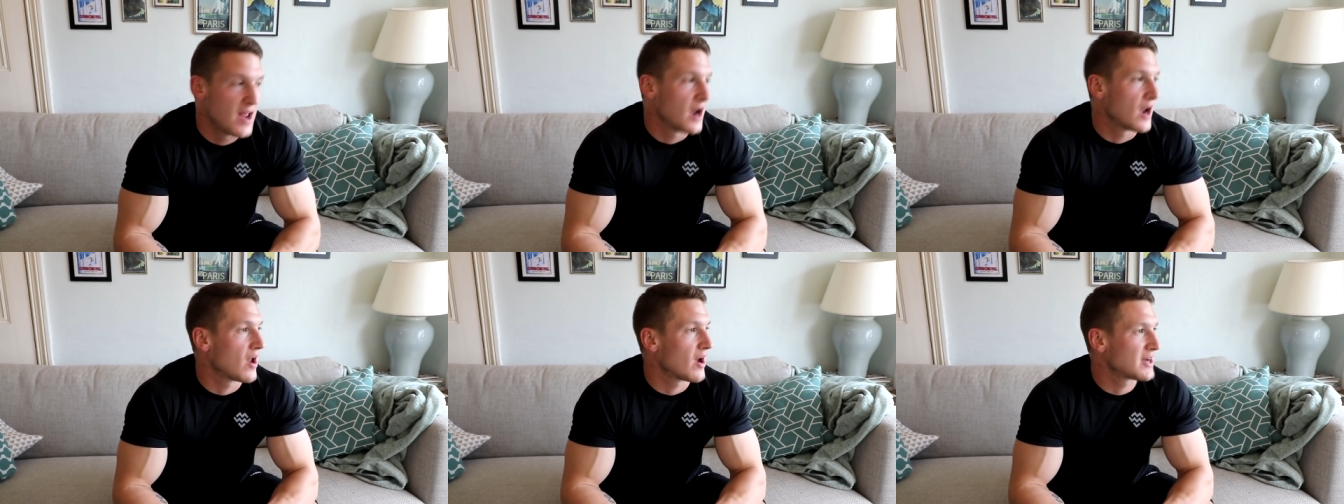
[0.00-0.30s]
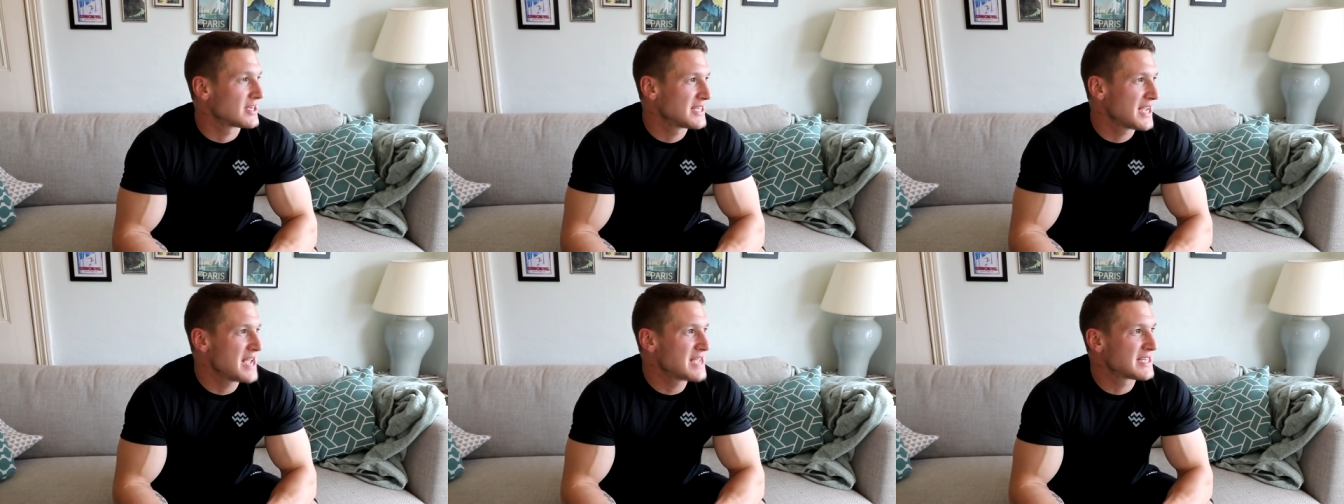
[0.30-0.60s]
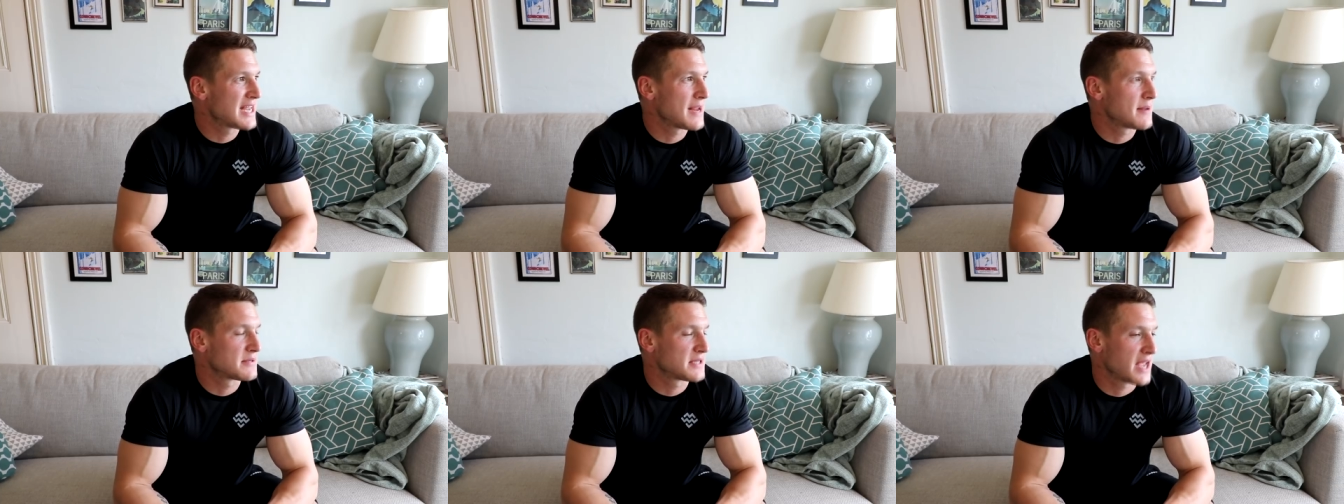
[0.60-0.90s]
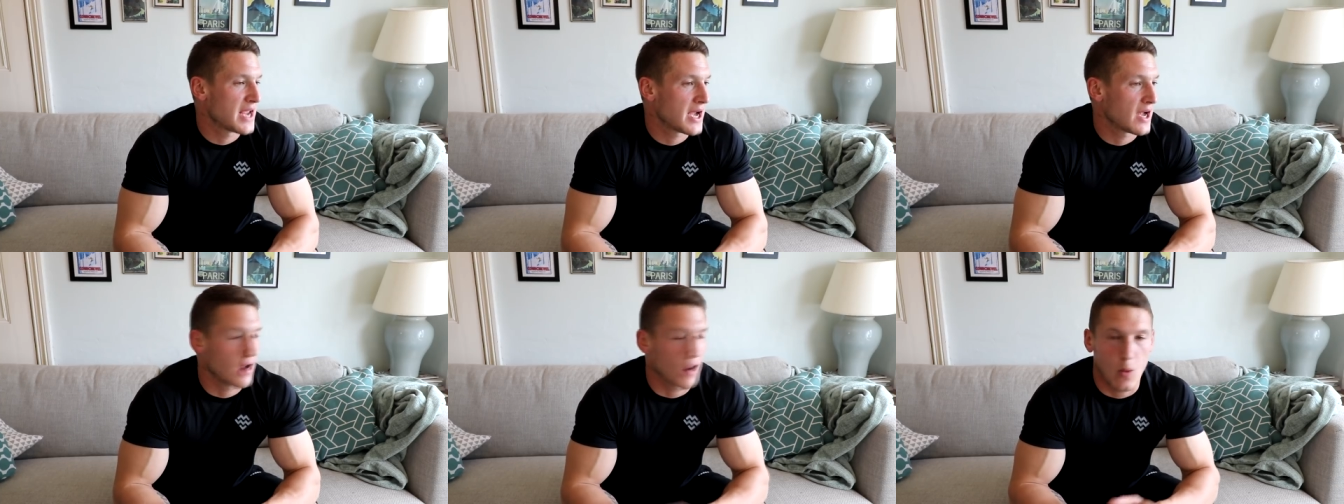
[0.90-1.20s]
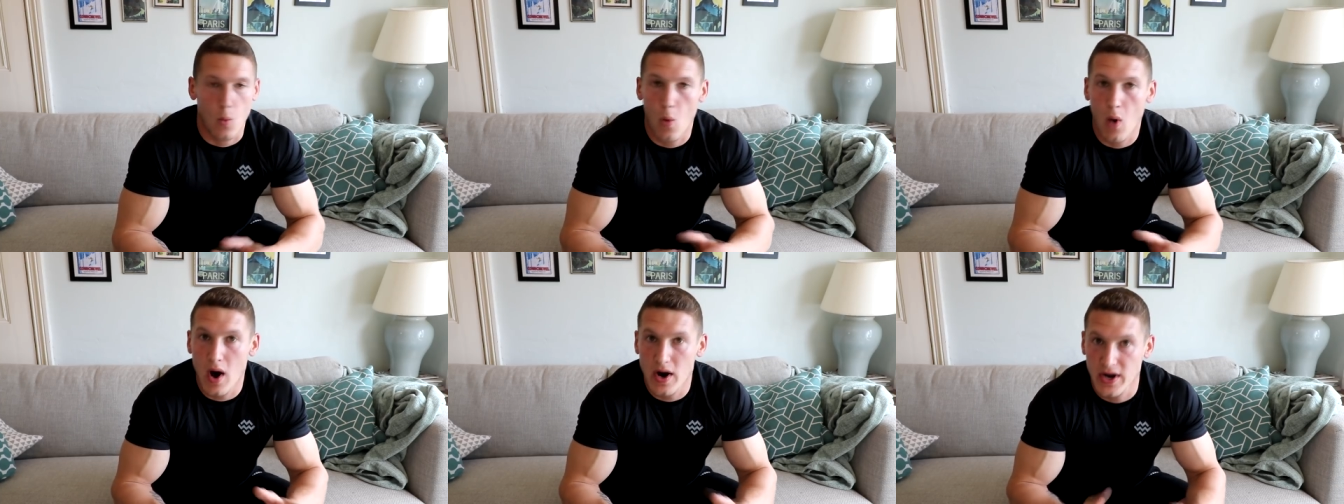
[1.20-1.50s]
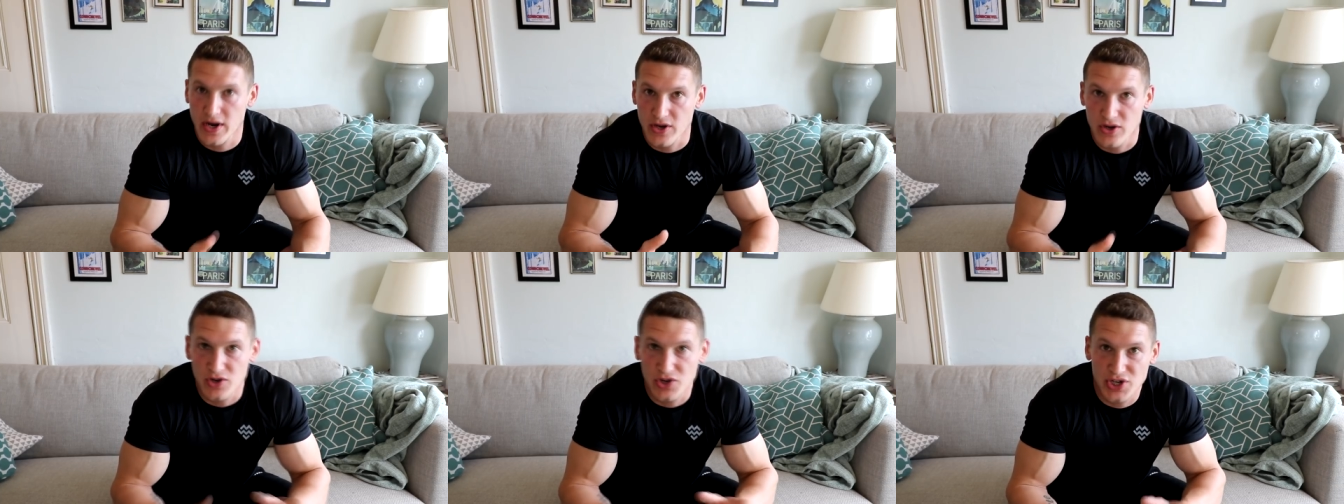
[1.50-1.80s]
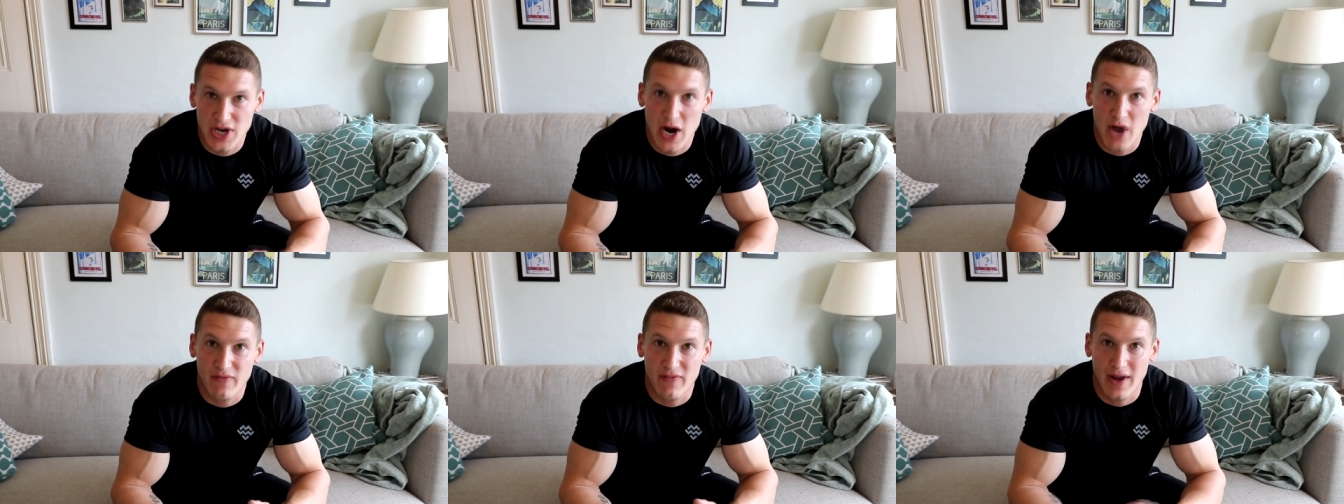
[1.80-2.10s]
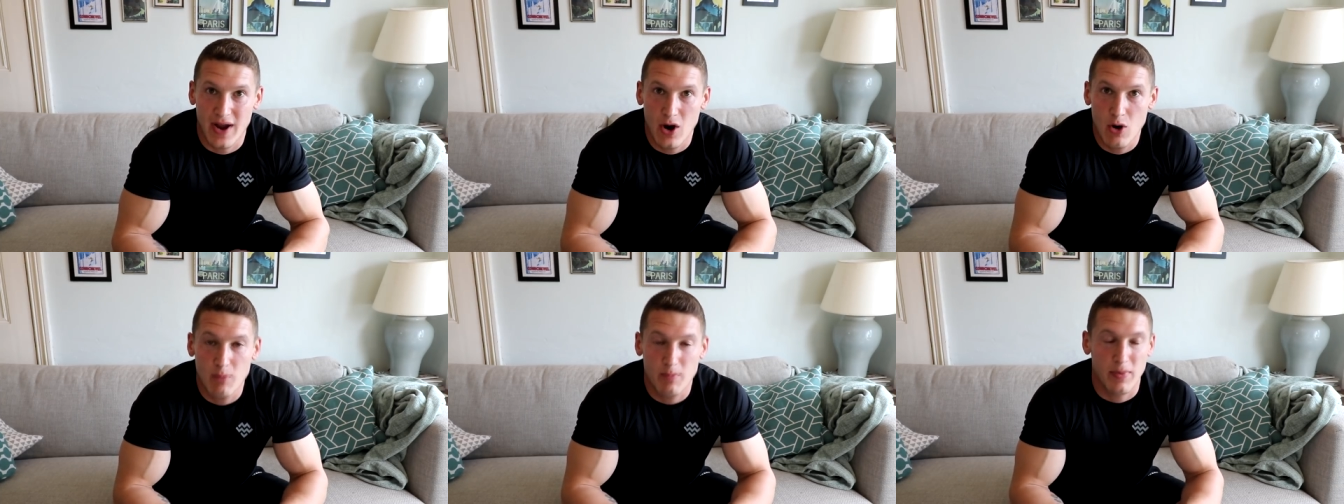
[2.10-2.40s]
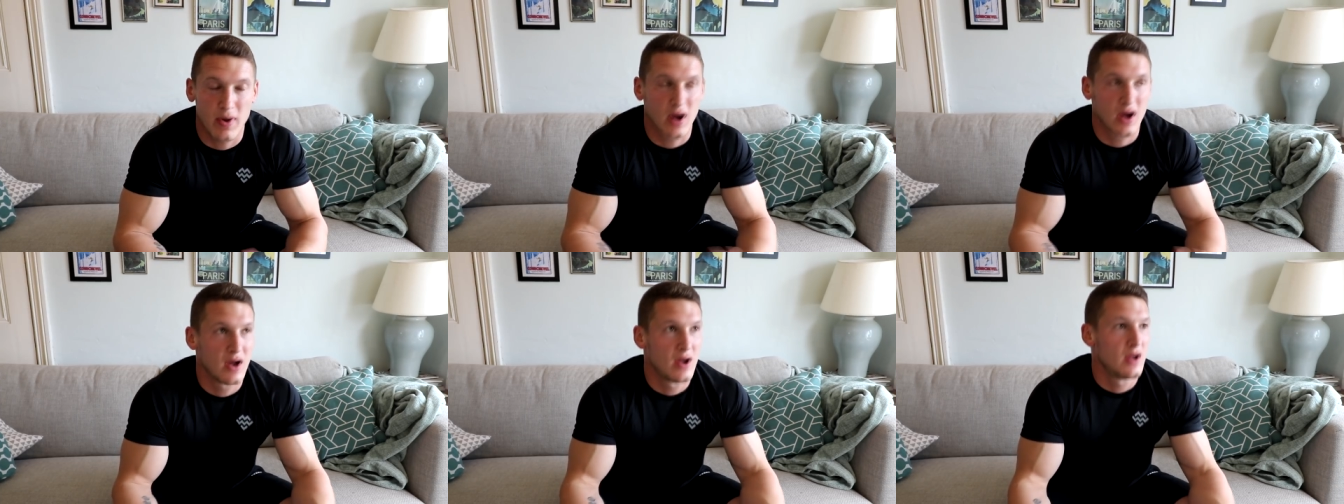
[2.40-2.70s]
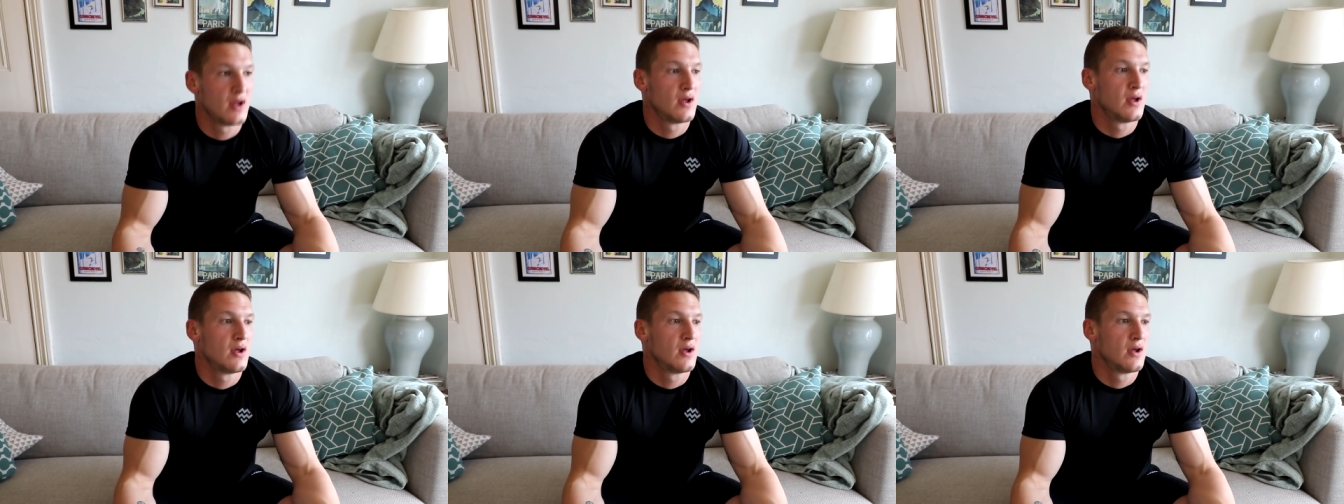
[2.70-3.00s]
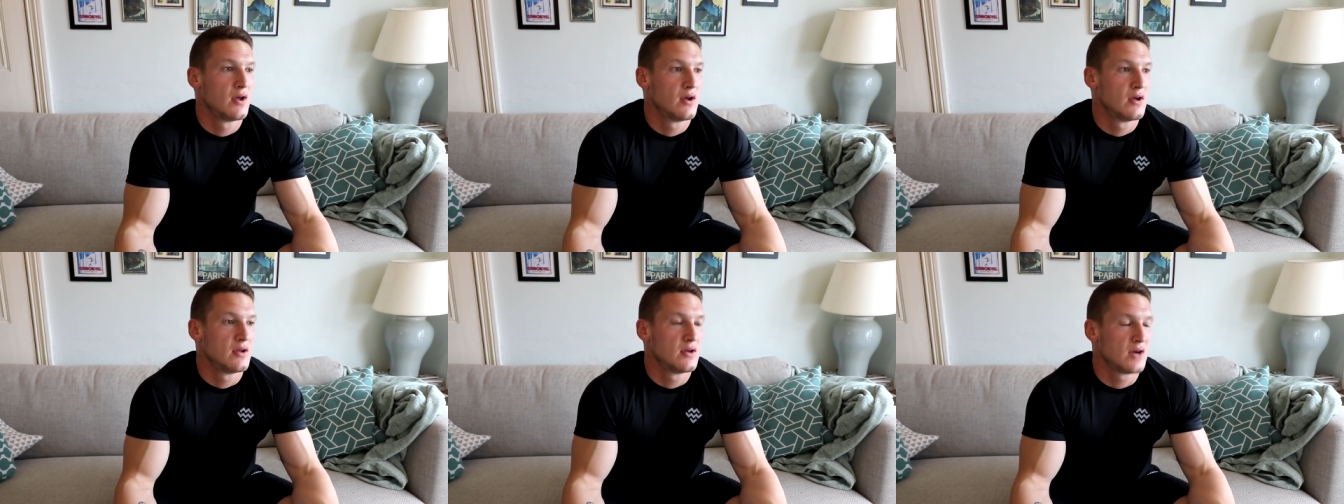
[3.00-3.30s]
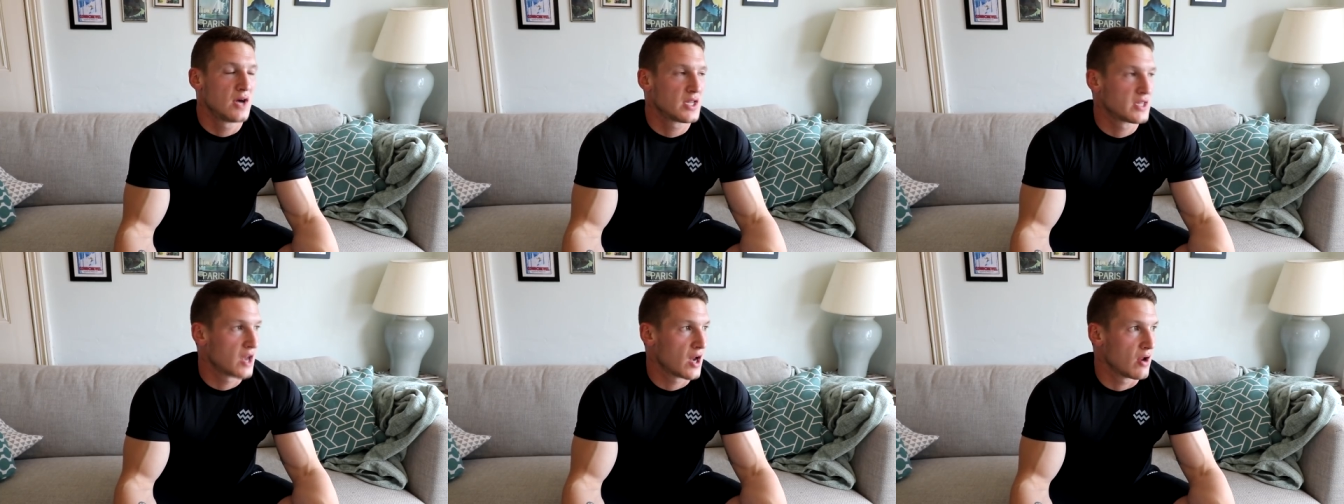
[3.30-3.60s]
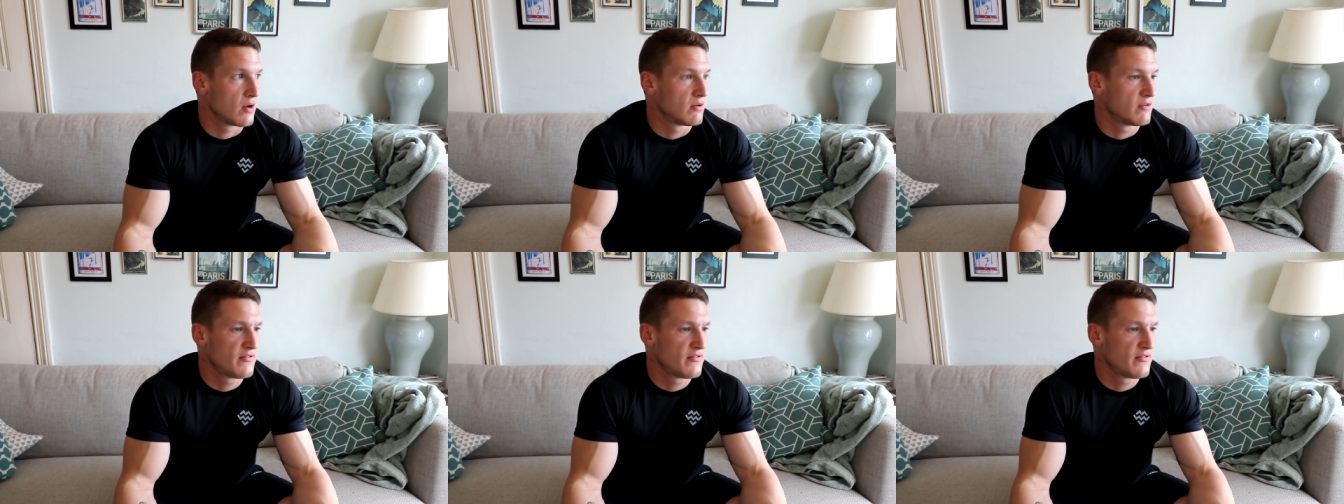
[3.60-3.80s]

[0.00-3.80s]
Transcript: Like Cesar keeps saying, like, why didn't you shout for help? But I don't know.